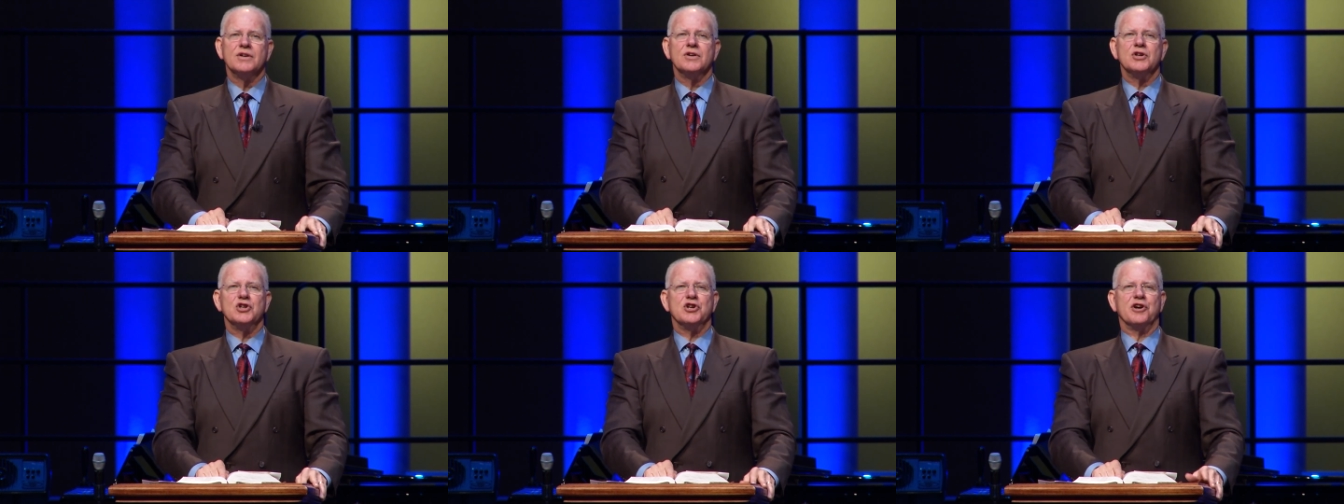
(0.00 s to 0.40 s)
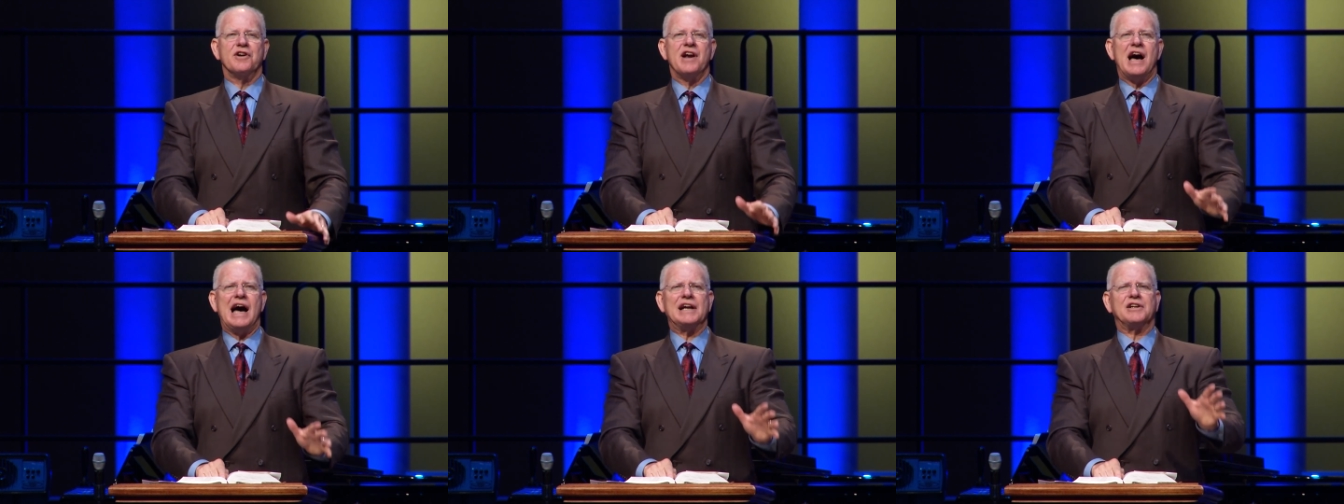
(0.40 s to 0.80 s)
You're
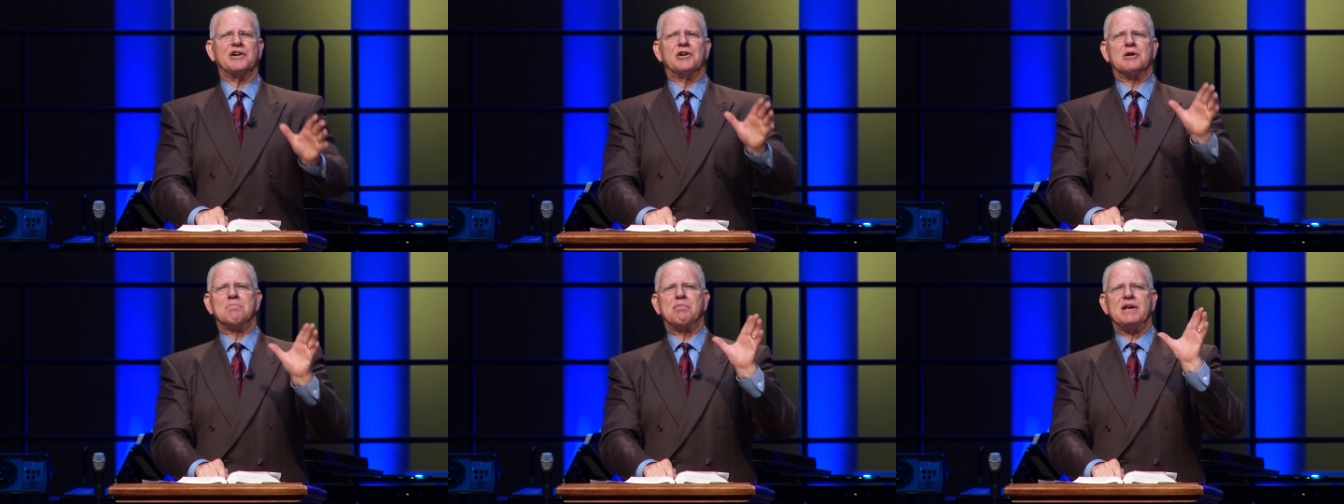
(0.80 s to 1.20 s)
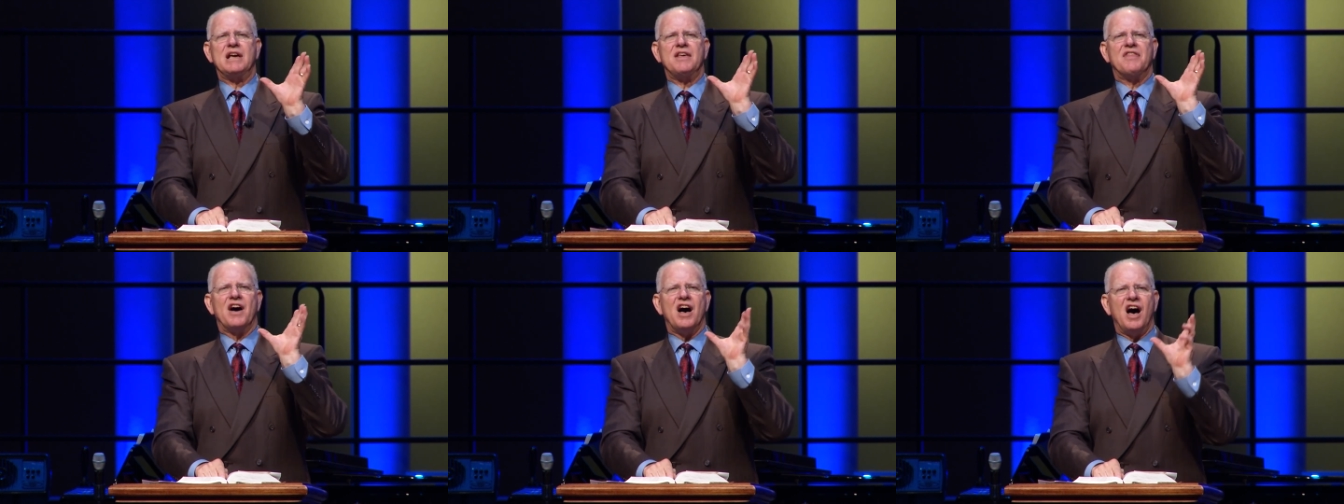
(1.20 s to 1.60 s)
not going to be
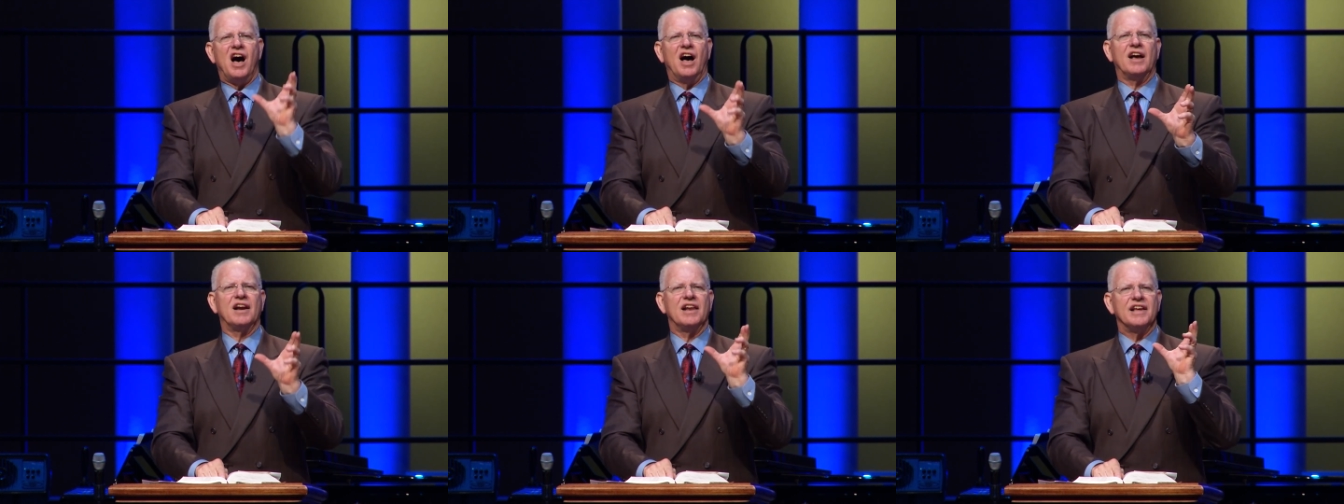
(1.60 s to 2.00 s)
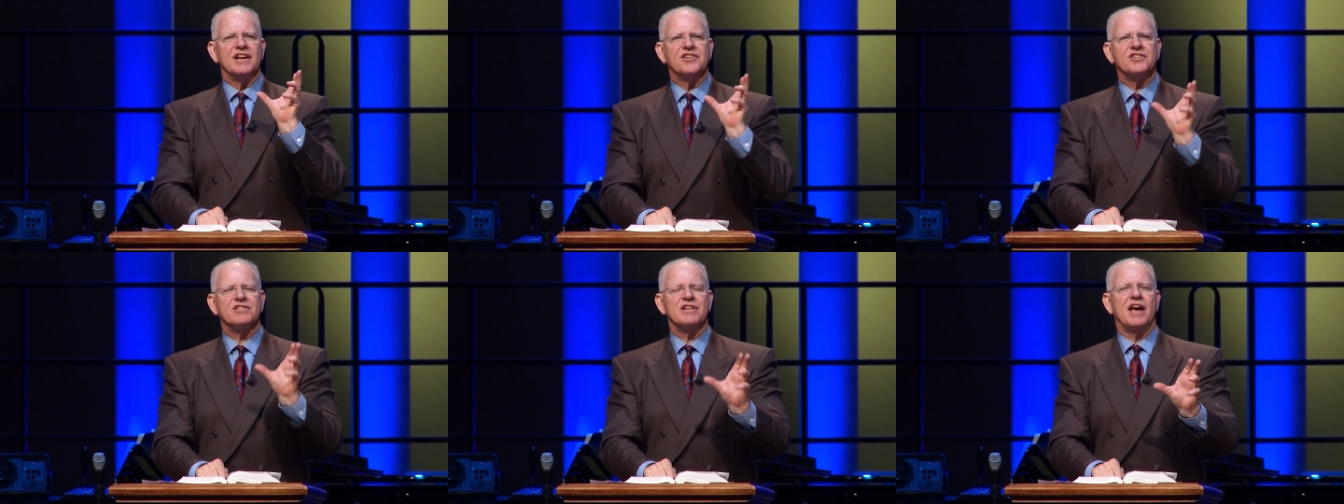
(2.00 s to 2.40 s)
the
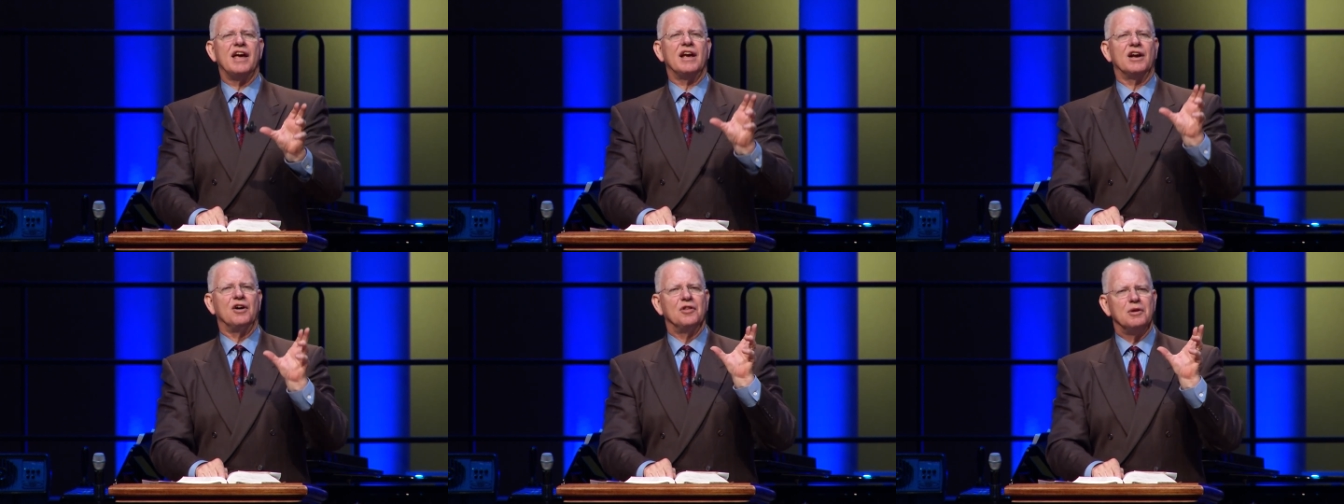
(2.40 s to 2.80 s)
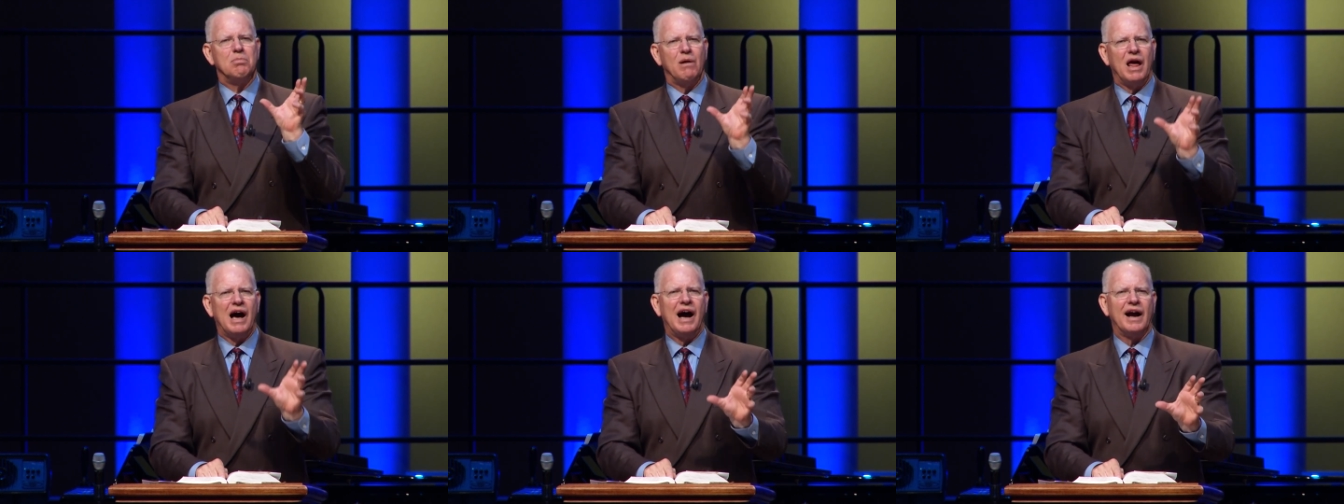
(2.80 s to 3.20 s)
ugliest thing on the
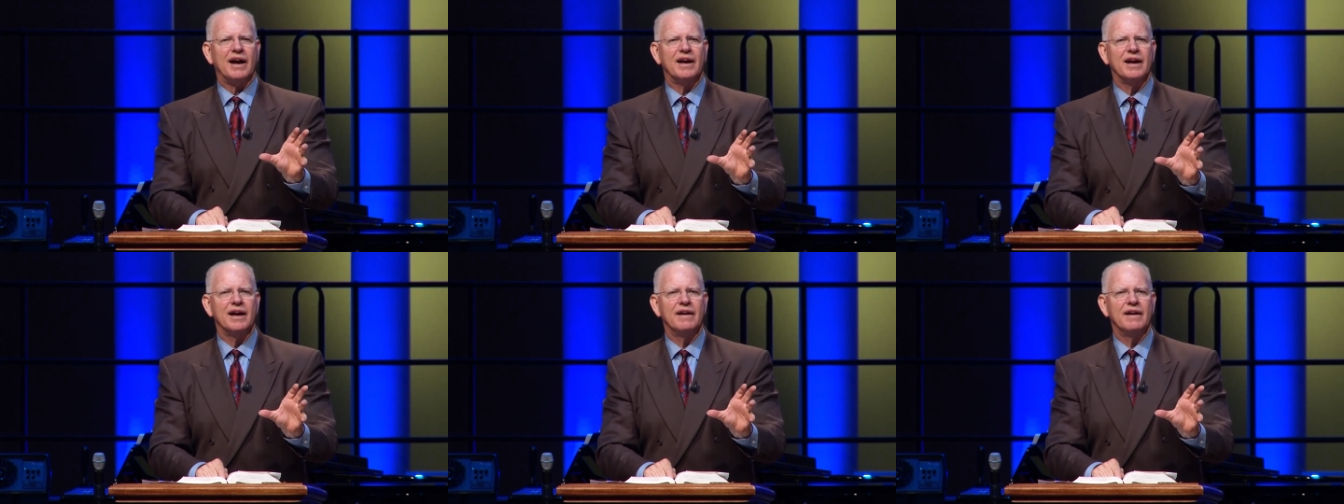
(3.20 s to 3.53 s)
block.